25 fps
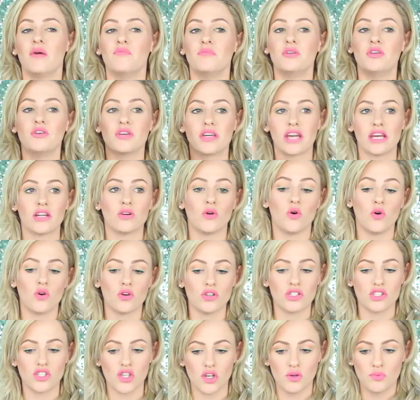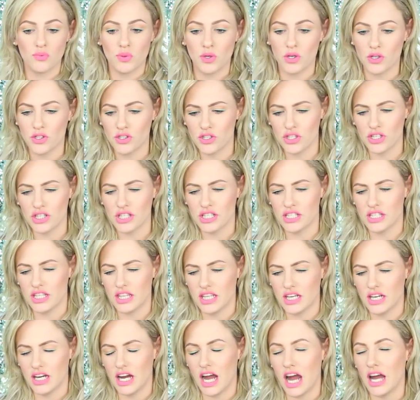You can also purchase
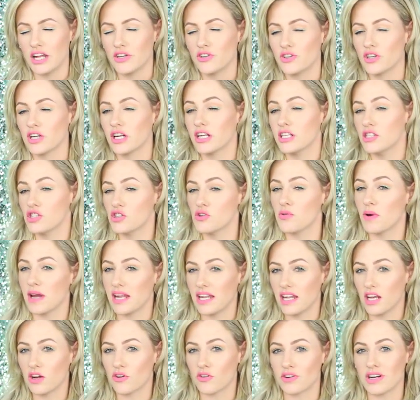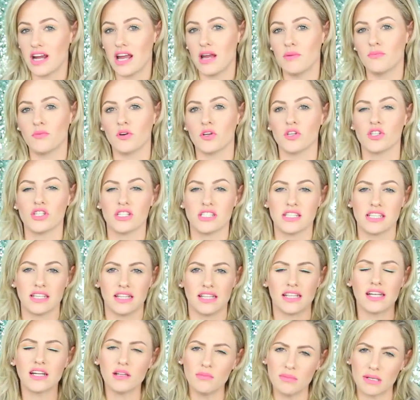the 120 gram, which is a
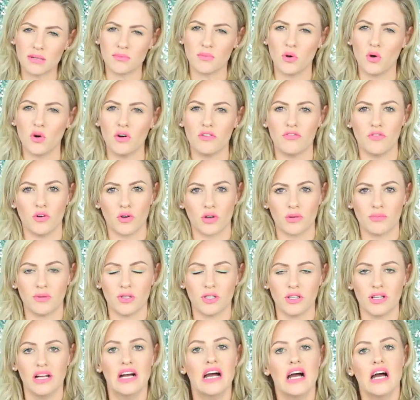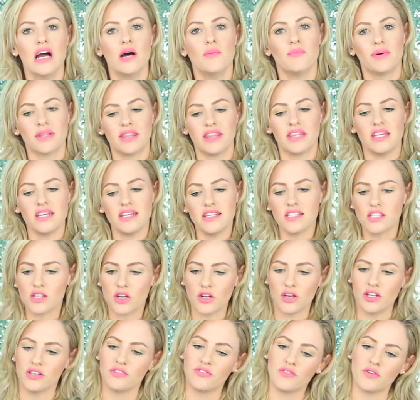little bit more affordable, but these
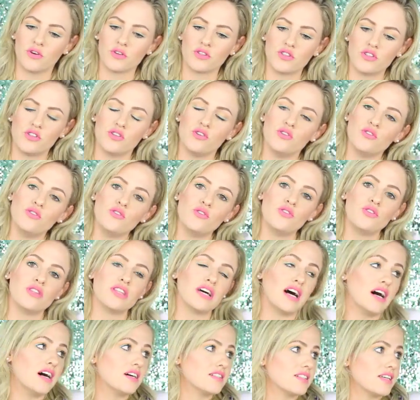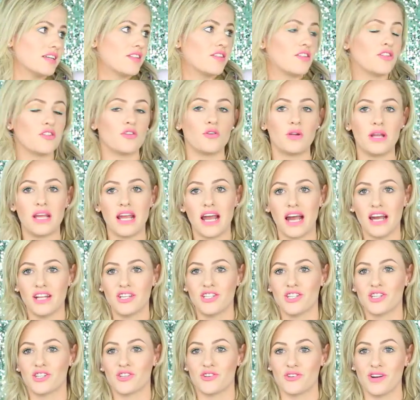go for
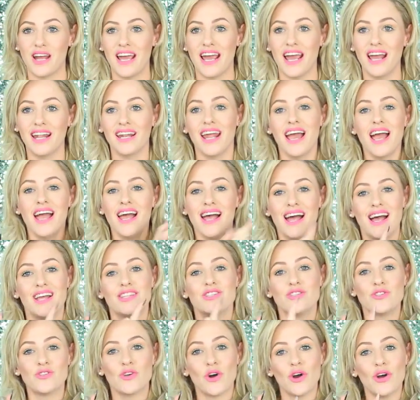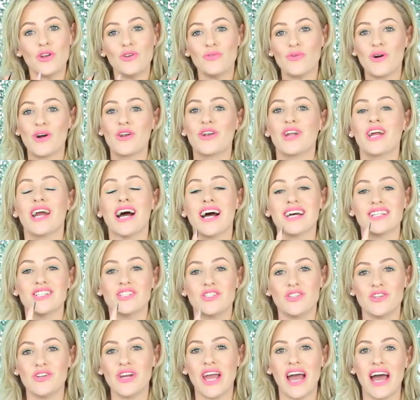2,300 rand. And don't worry, I
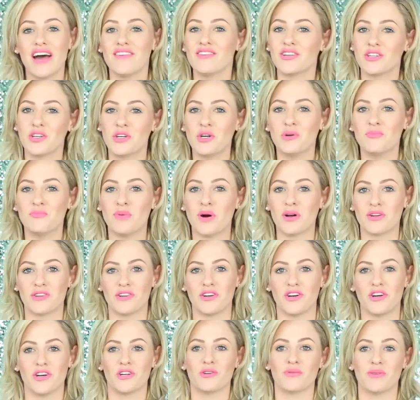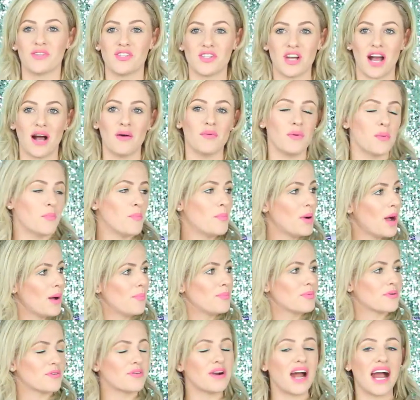do have a coupon code which I will
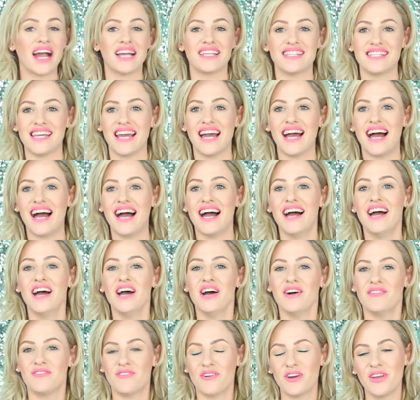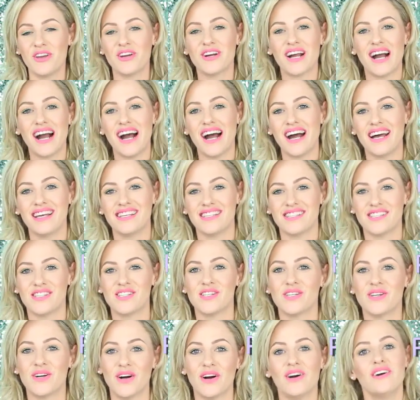pop right here for you guys
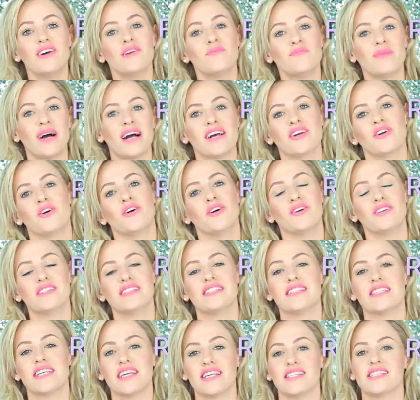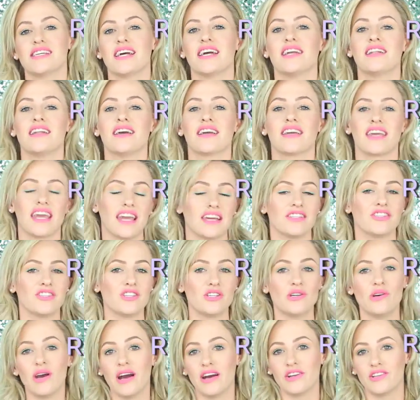to go and buy your own set and get
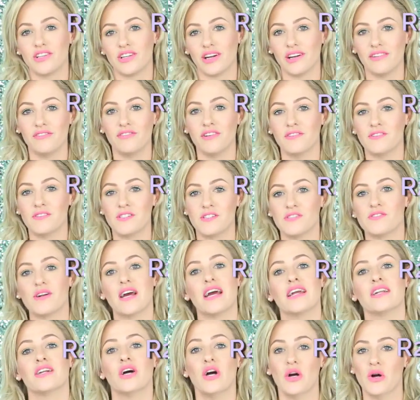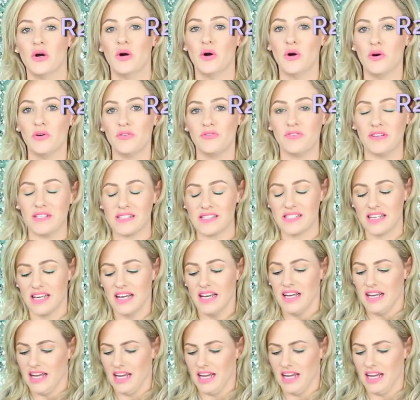250 rand off it.